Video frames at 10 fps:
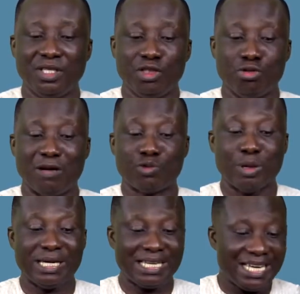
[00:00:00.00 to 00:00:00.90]
You have to
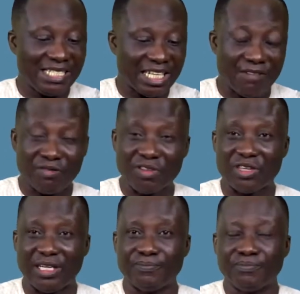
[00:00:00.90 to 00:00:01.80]
engage
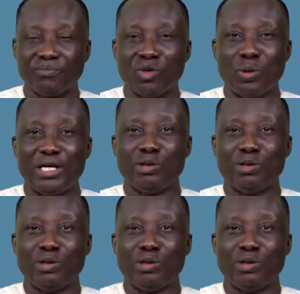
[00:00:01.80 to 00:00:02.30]
everything. When